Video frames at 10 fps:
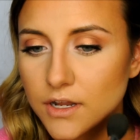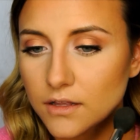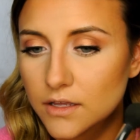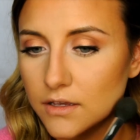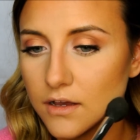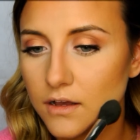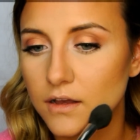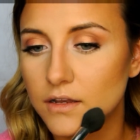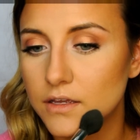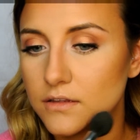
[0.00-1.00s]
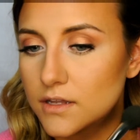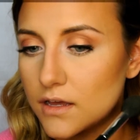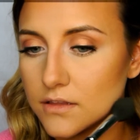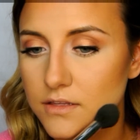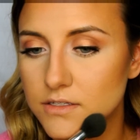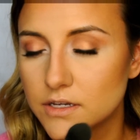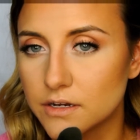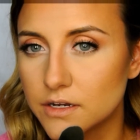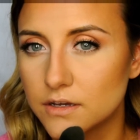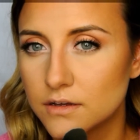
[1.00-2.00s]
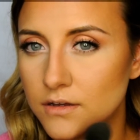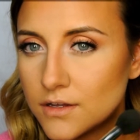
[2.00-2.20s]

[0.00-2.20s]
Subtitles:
not like on it, not in this area,